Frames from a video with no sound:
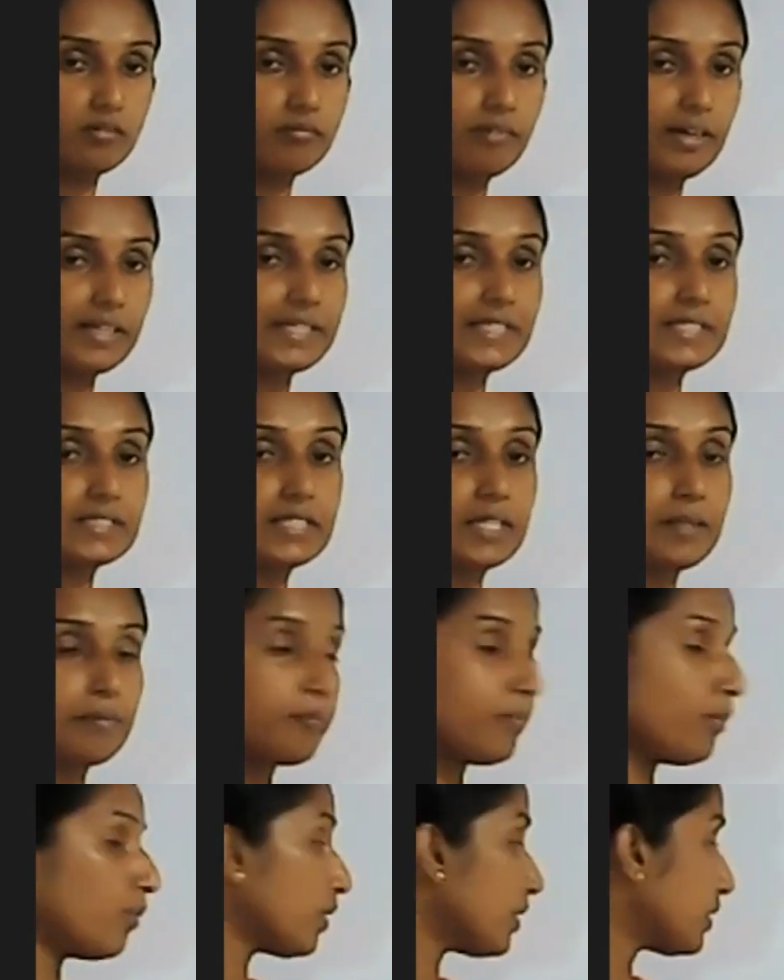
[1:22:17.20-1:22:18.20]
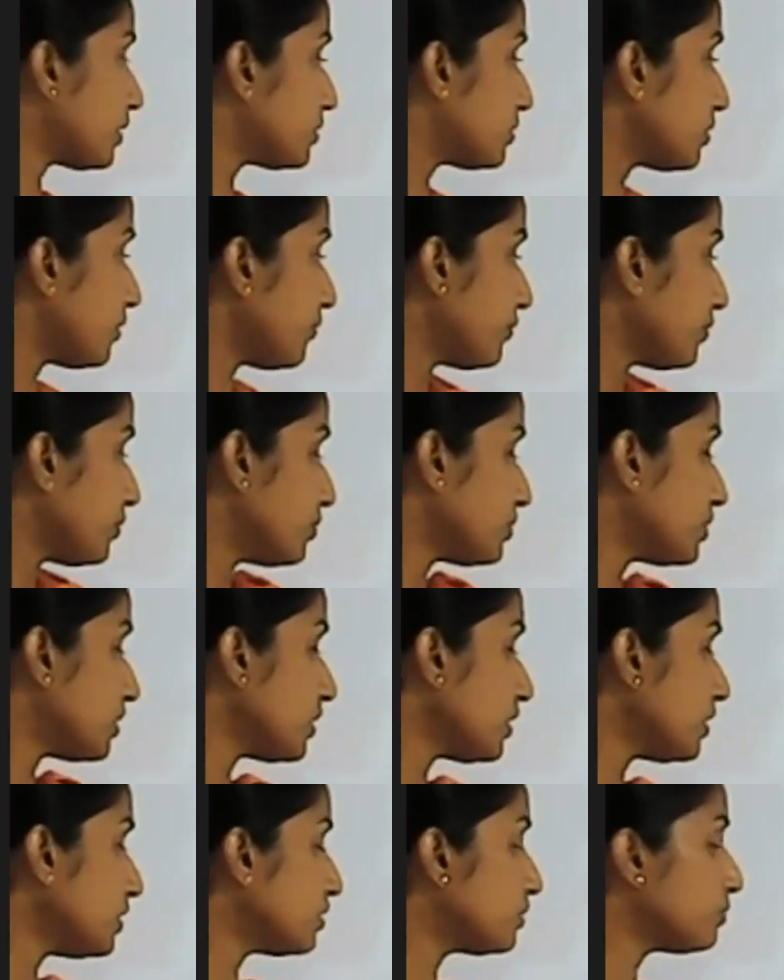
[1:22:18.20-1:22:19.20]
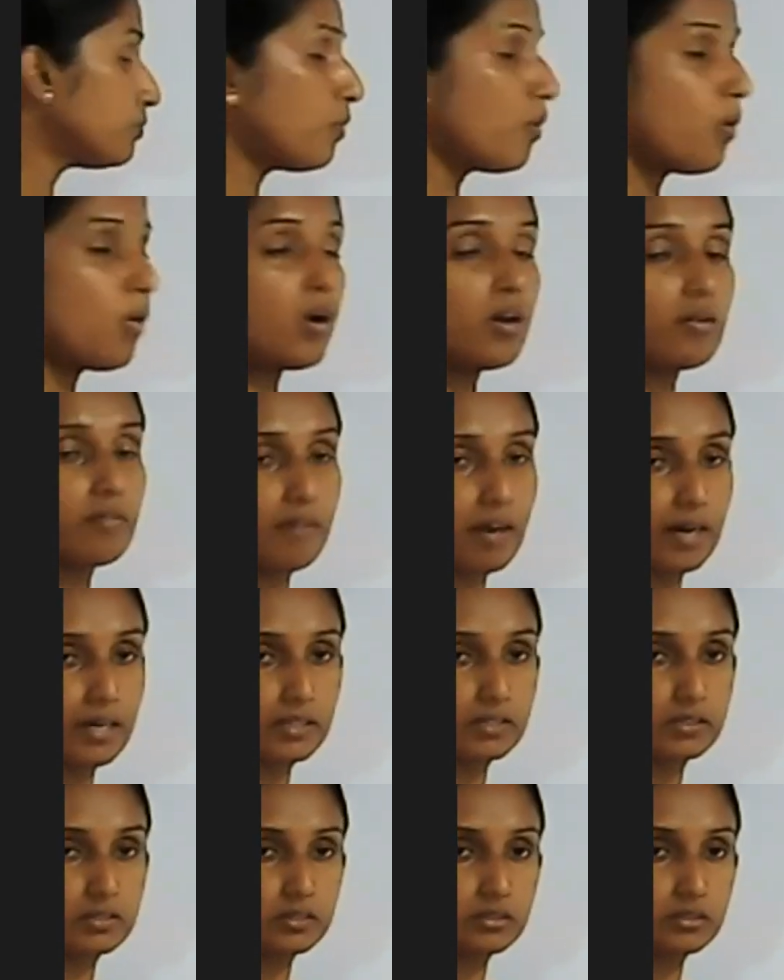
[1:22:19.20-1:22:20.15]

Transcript: What is the importance of using a small one?